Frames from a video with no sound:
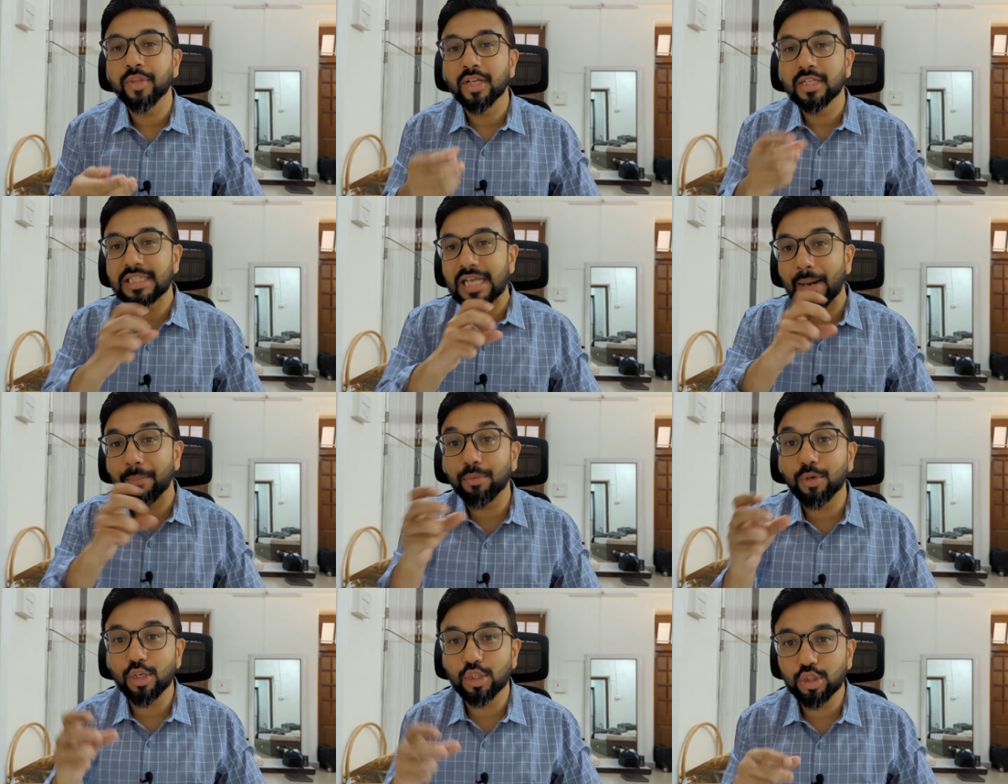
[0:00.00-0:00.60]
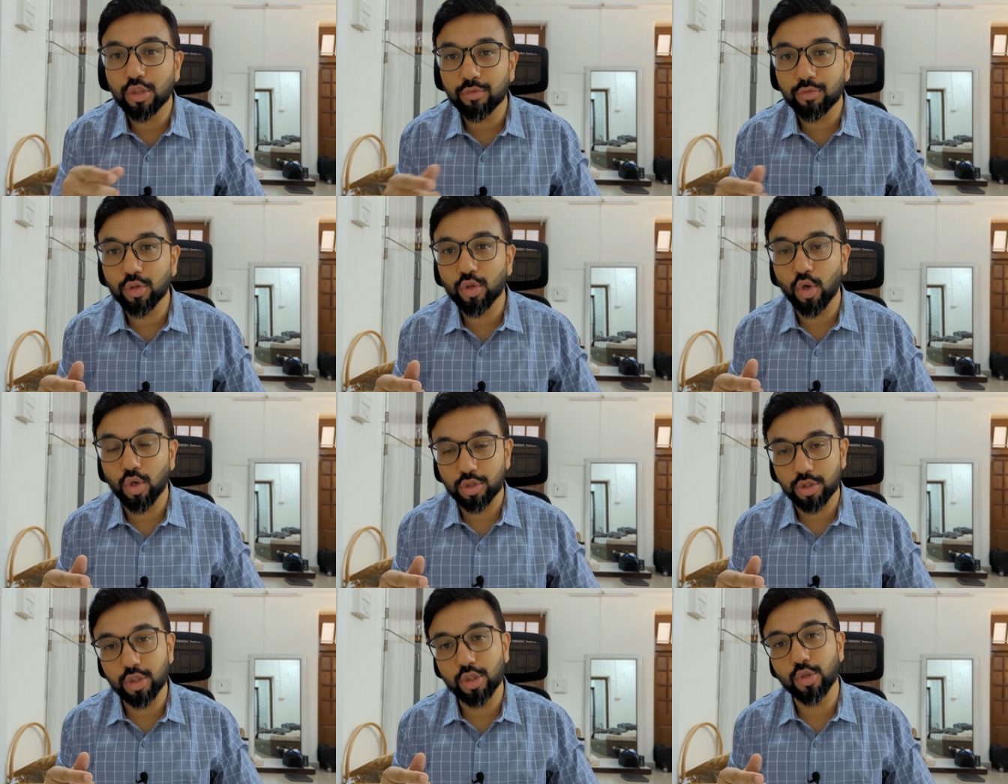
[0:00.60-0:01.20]
chapters of the
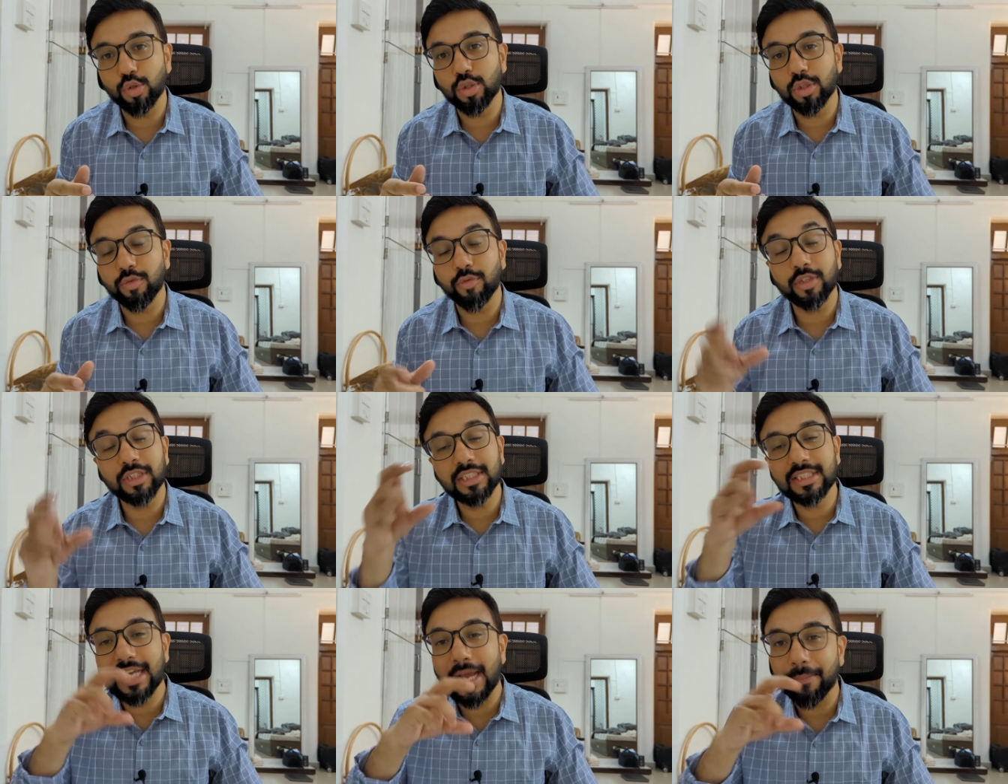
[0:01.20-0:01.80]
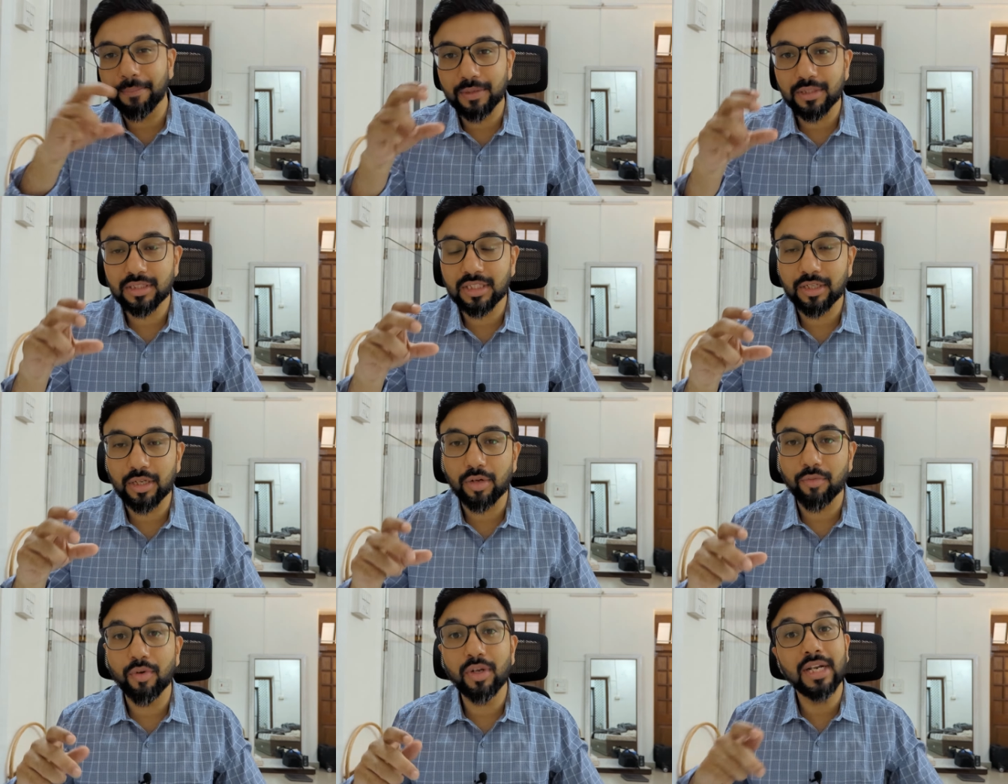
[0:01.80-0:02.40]
constitution where the chapters are
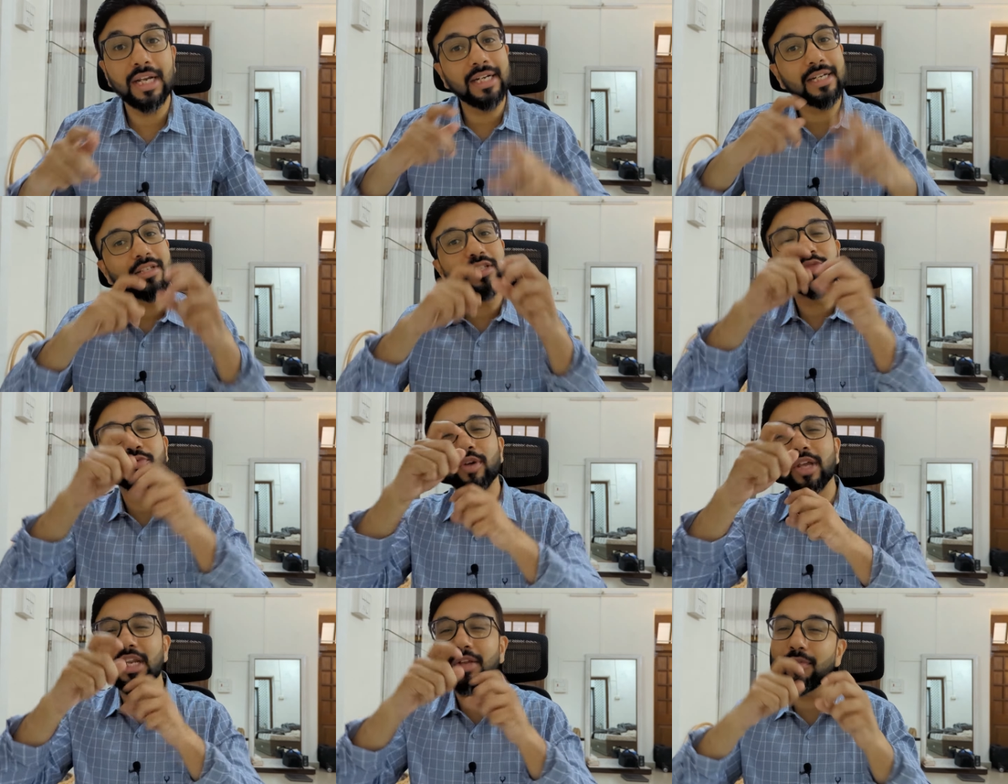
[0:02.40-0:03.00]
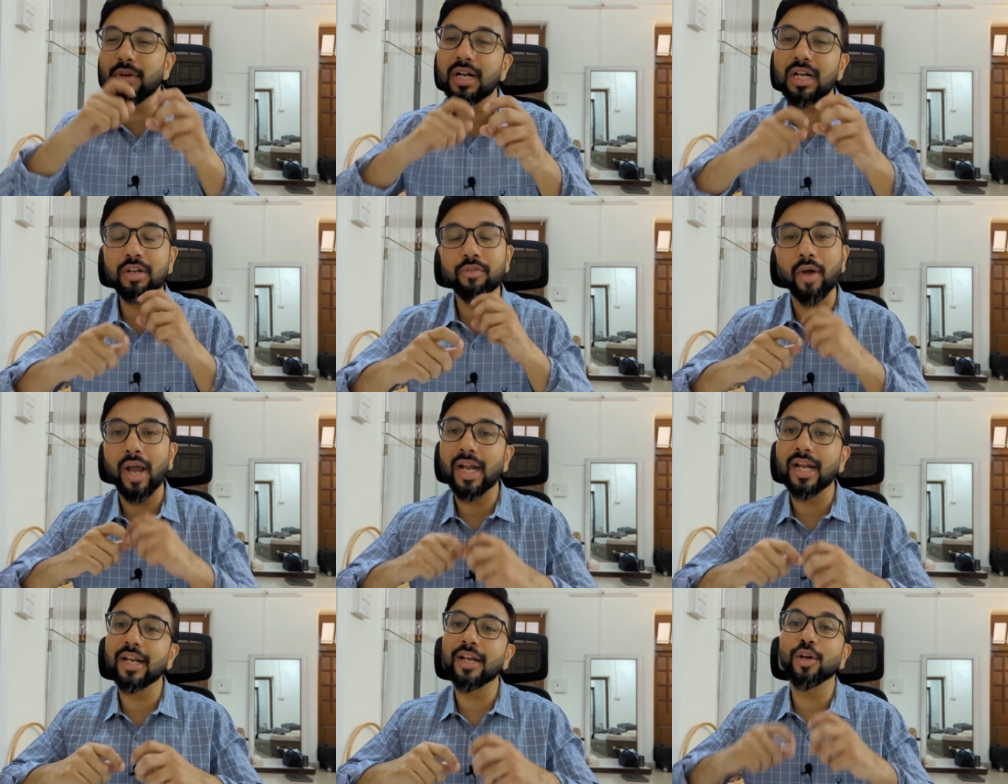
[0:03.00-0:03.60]
given, it is very well
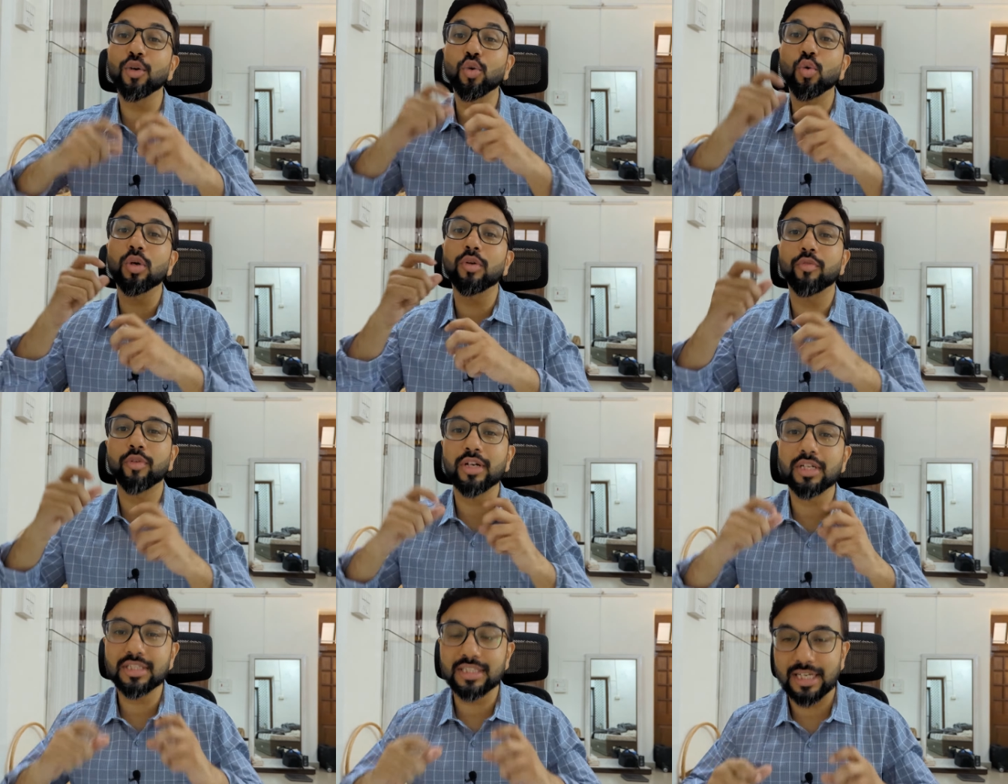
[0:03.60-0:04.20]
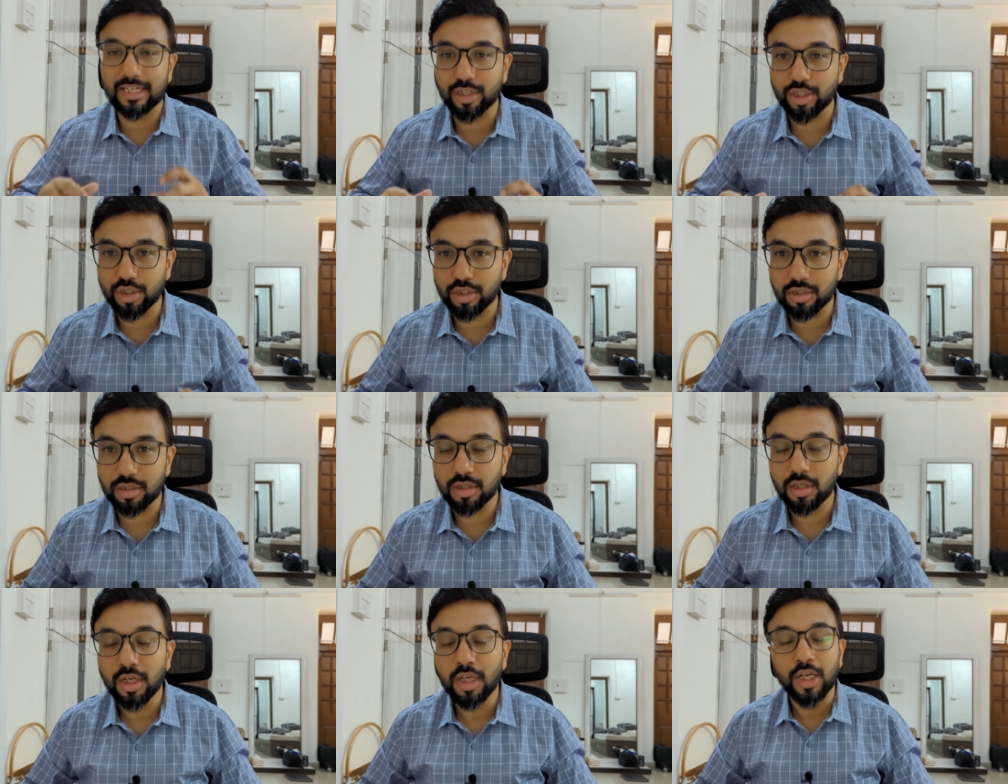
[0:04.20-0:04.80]
divided into different
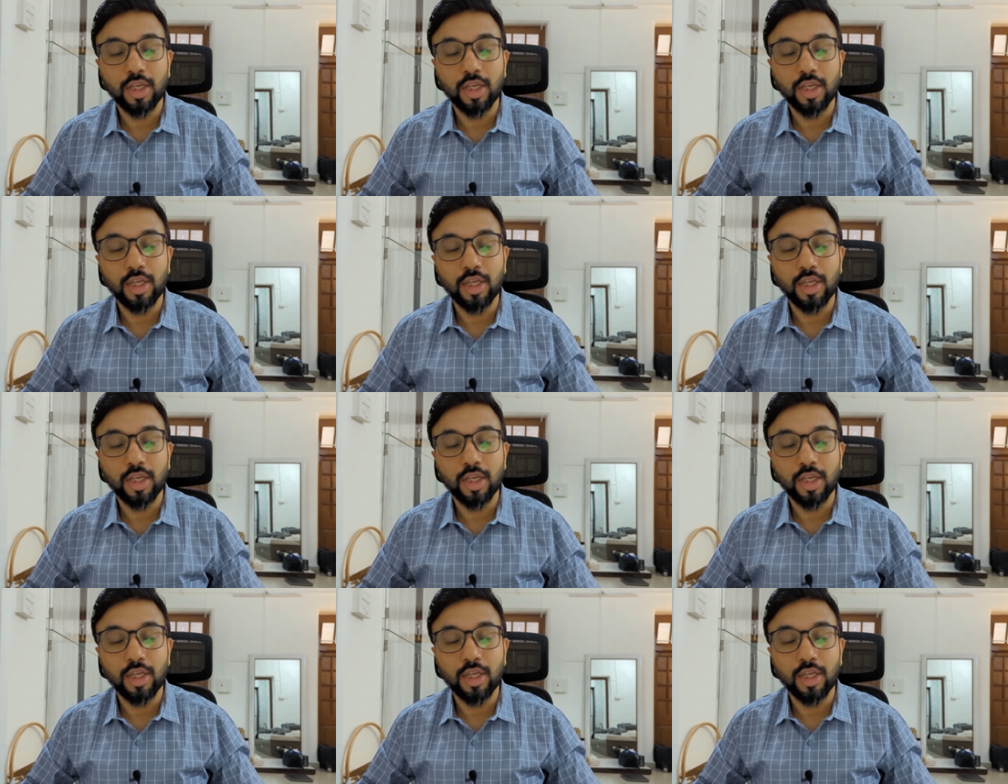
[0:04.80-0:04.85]
sections.